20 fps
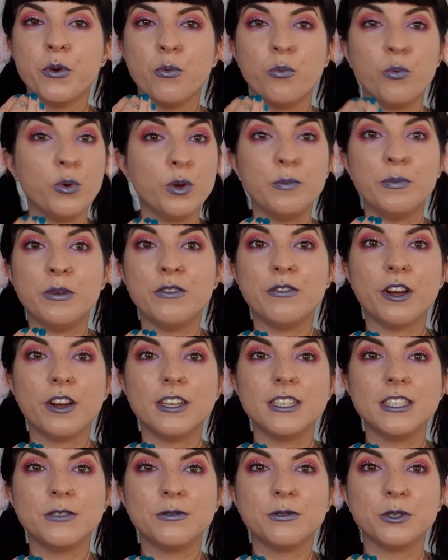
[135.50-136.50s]
would be
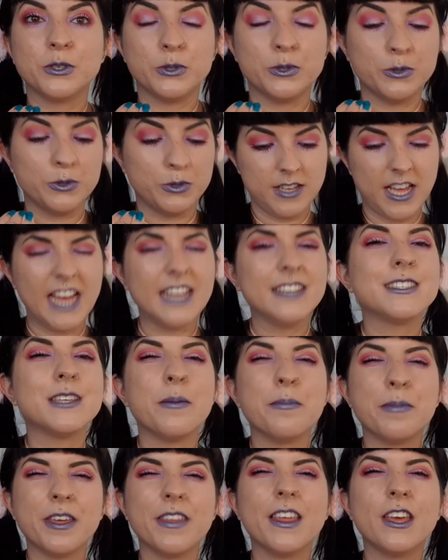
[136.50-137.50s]
very difficult, and
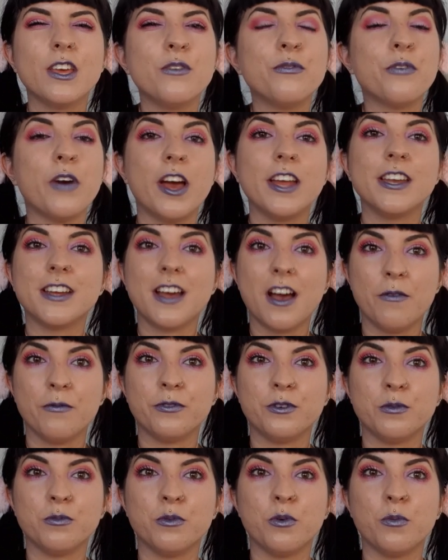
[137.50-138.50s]
something that you find
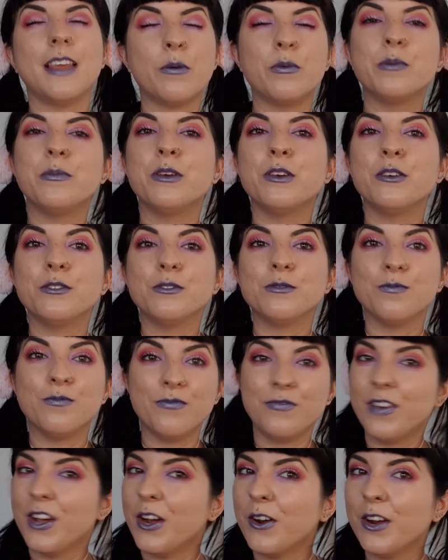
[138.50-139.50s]
comfortable. That would be a
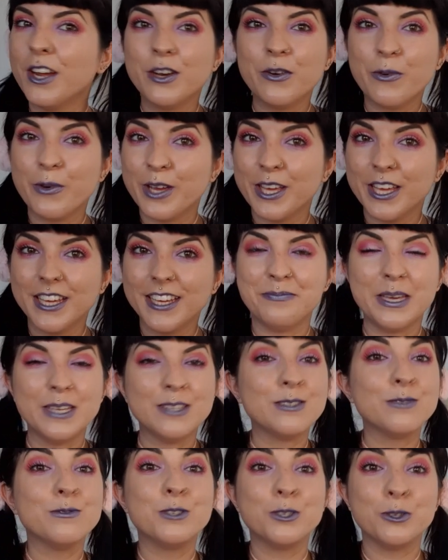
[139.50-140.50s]
very annoying
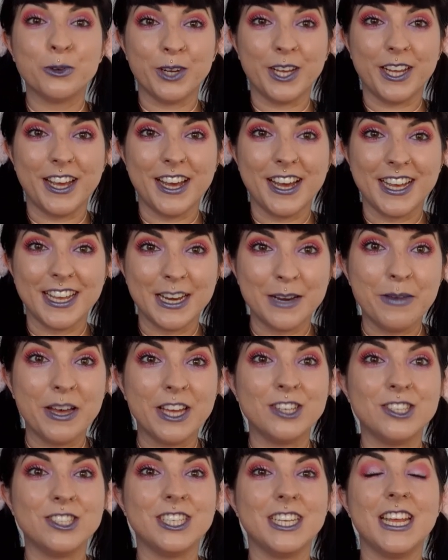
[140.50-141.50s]
piece of jewelry, I can
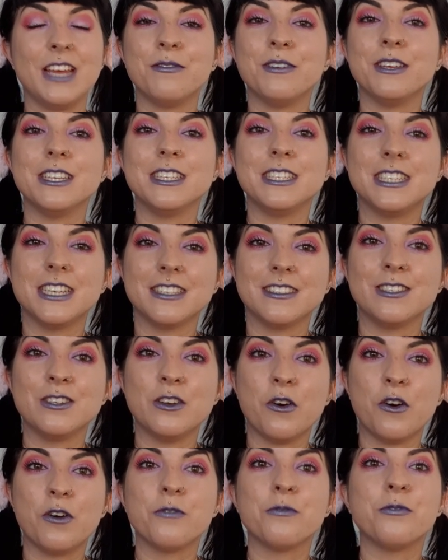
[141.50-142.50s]
imagine, if it does
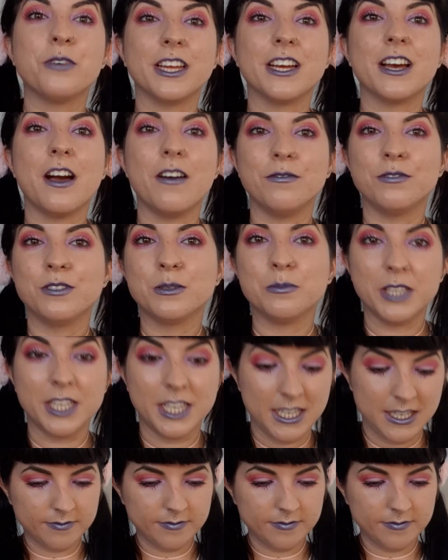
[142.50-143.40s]
not fit comfortably.